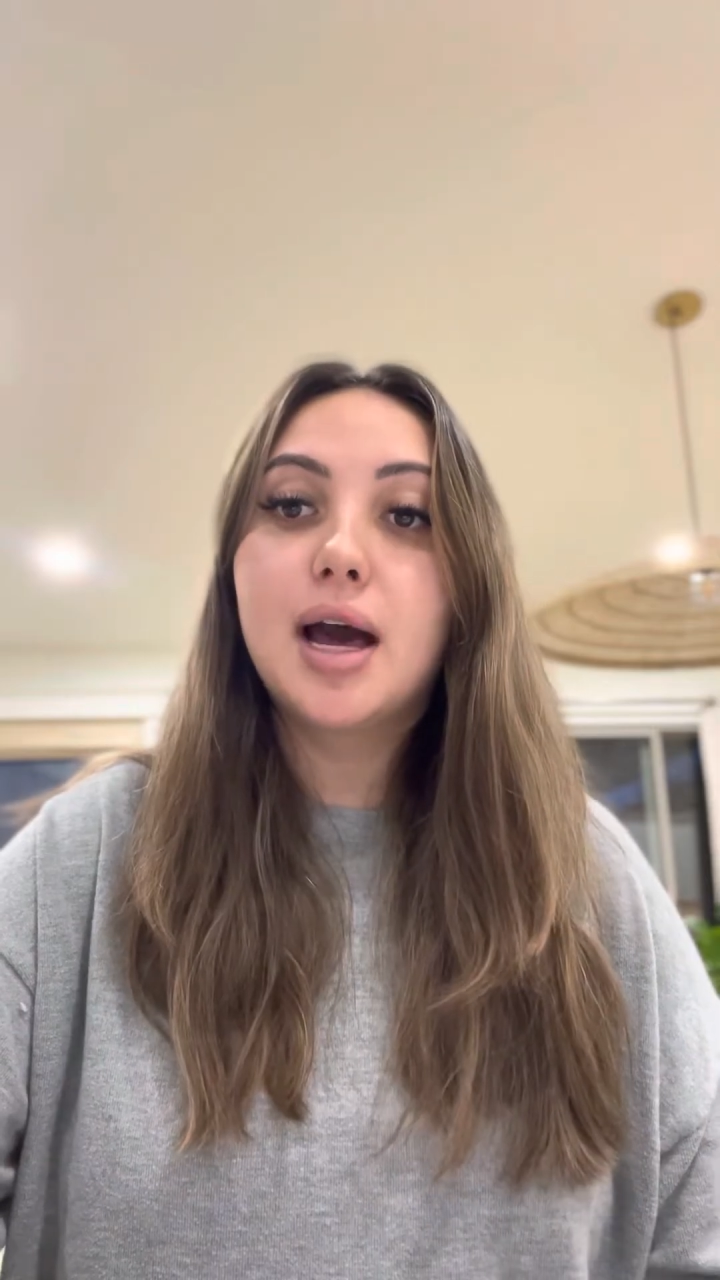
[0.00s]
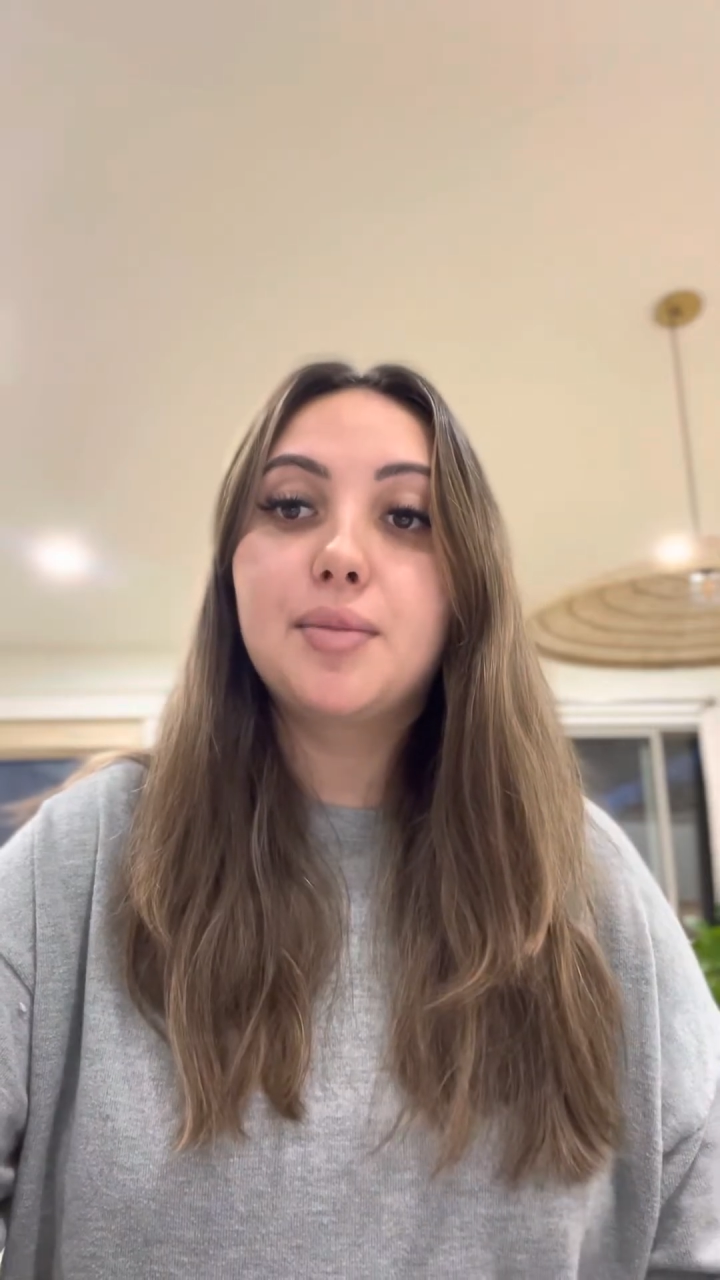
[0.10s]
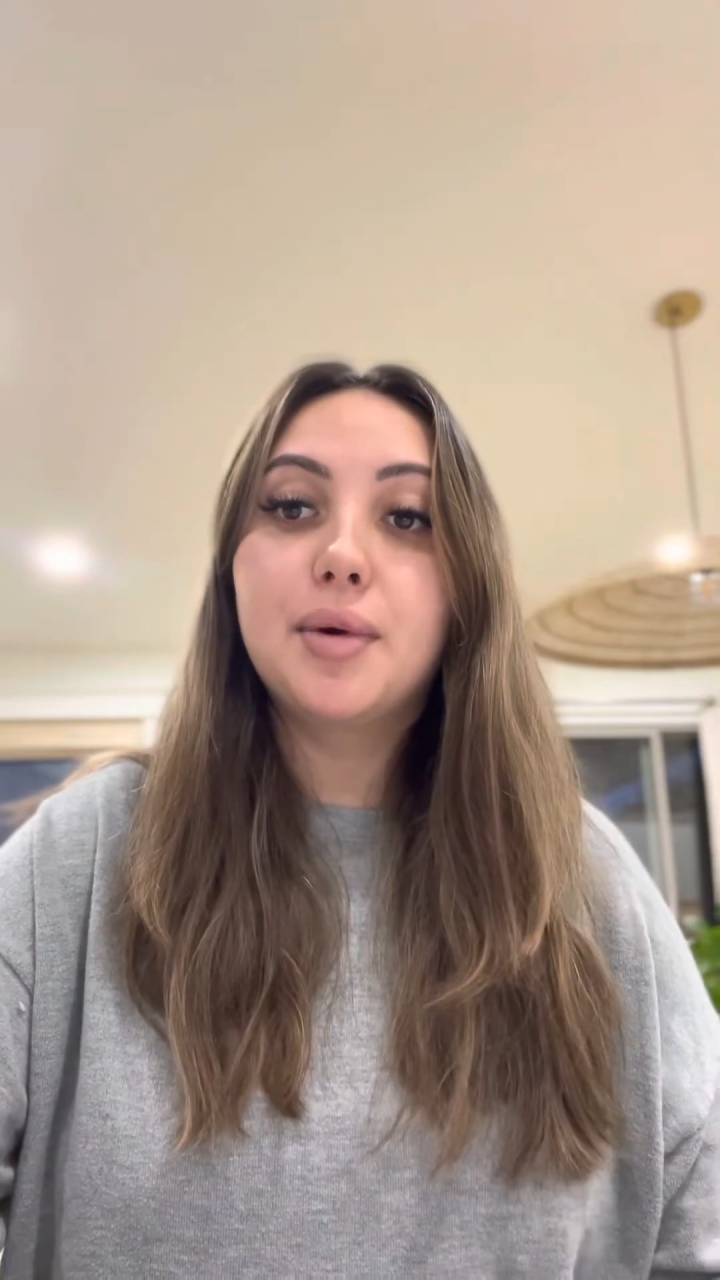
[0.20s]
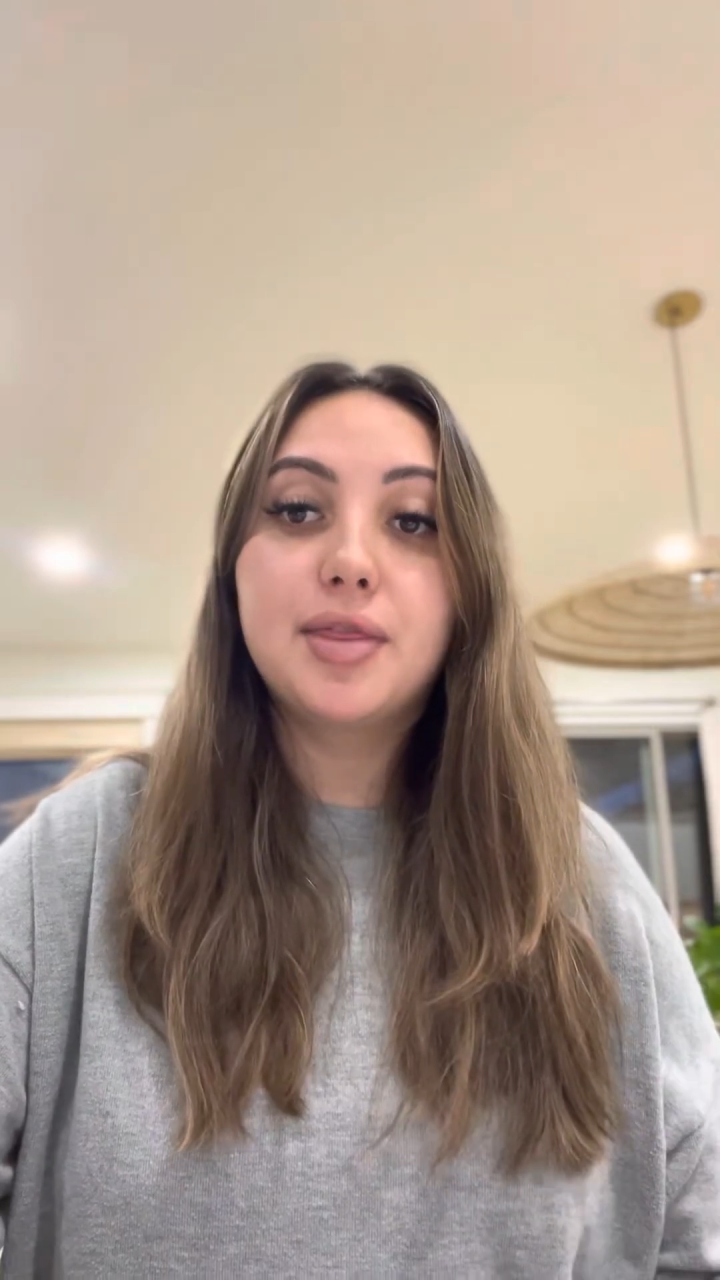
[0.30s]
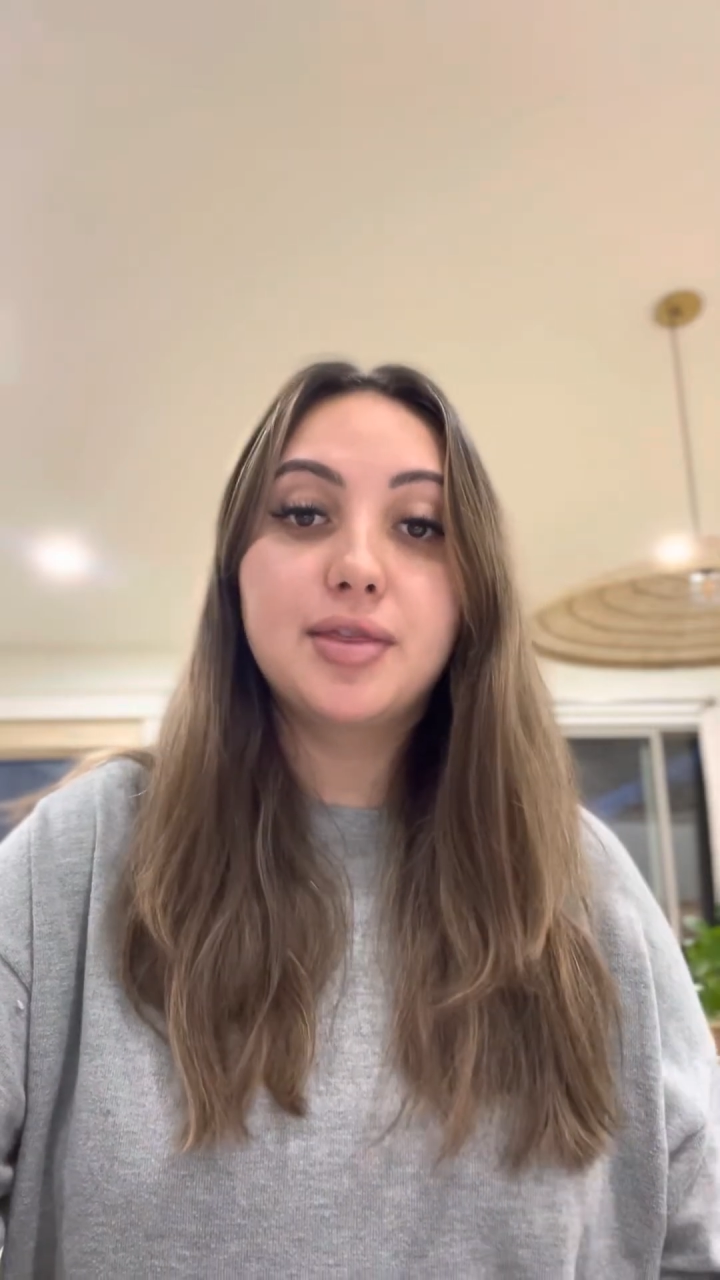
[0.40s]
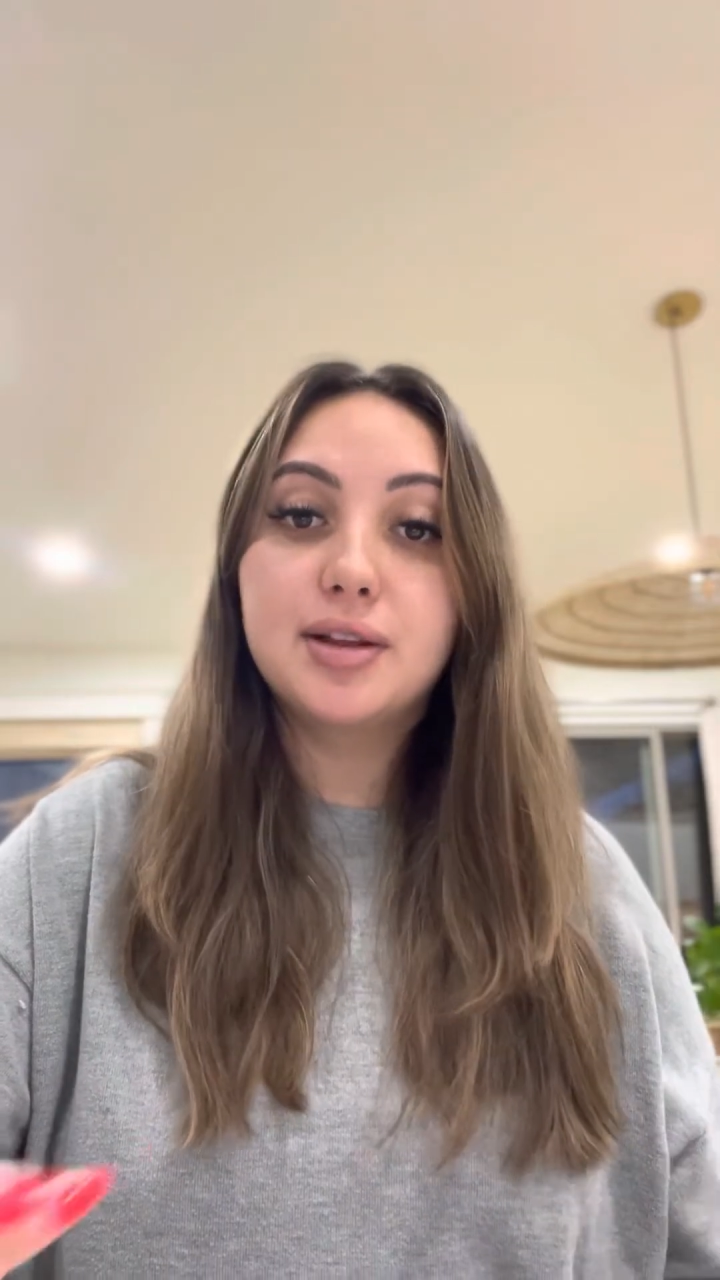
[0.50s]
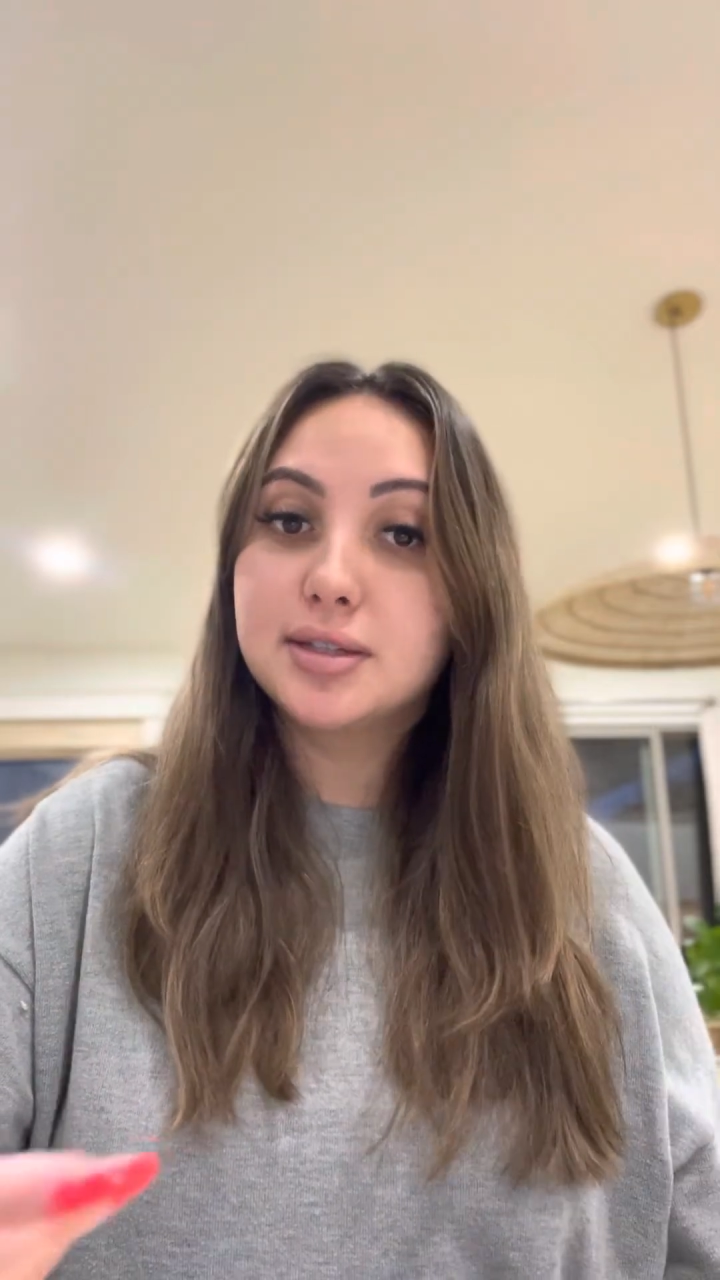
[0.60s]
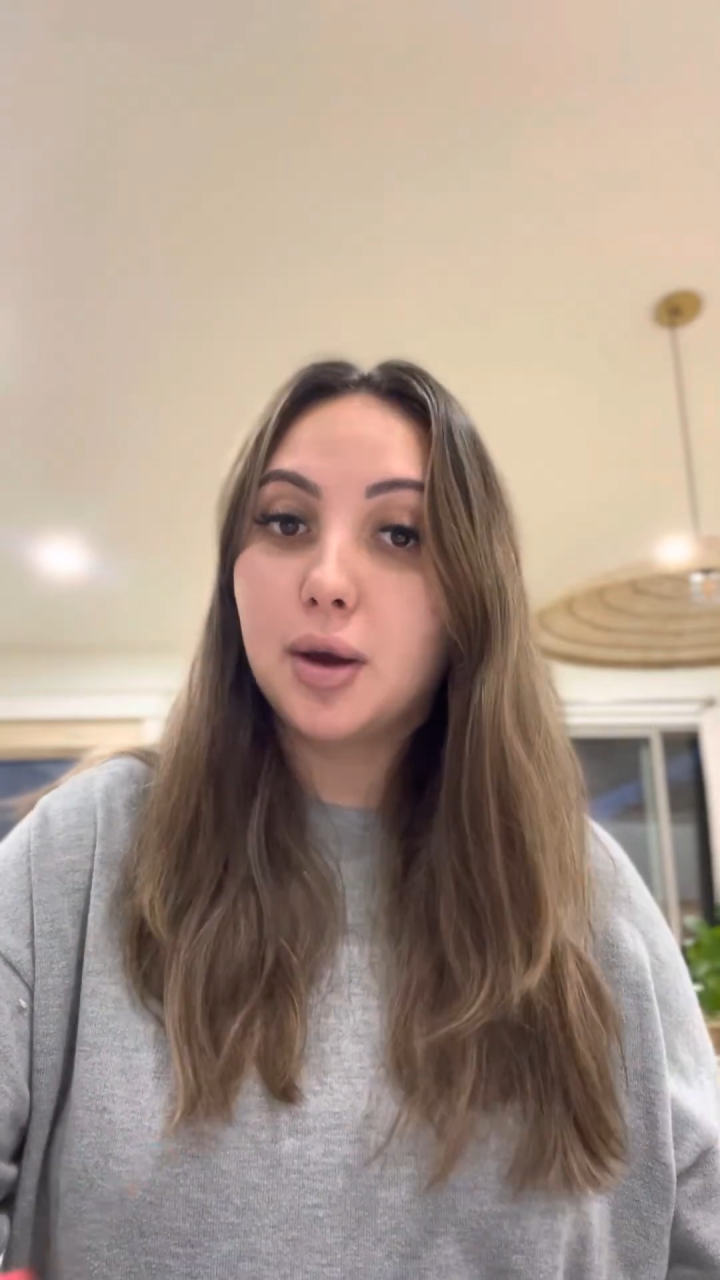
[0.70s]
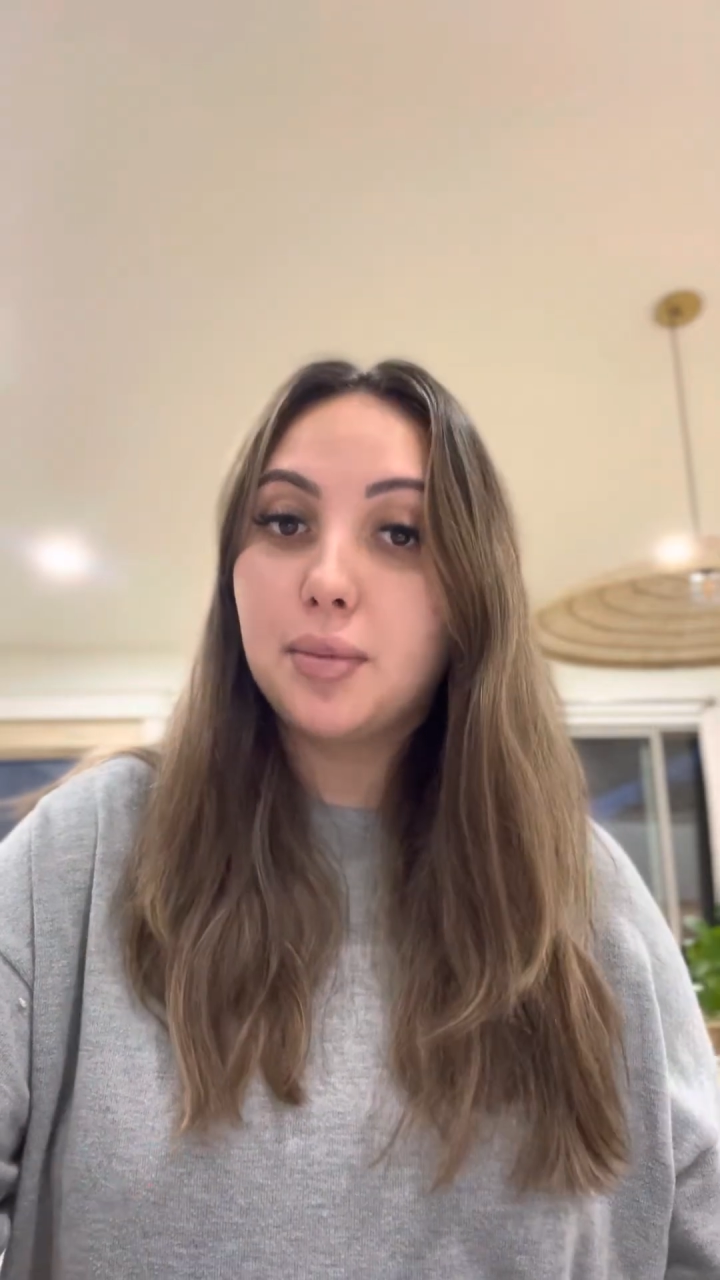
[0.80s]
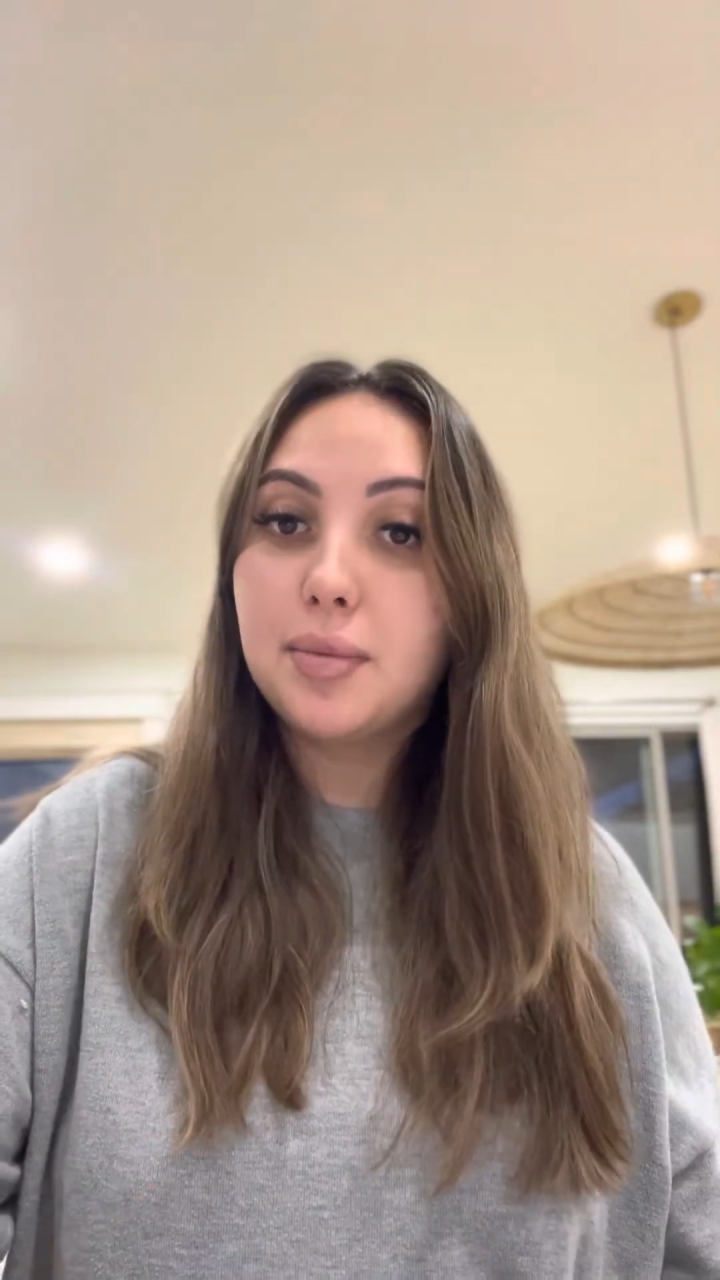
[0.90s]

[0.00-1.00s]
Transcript: within the scope of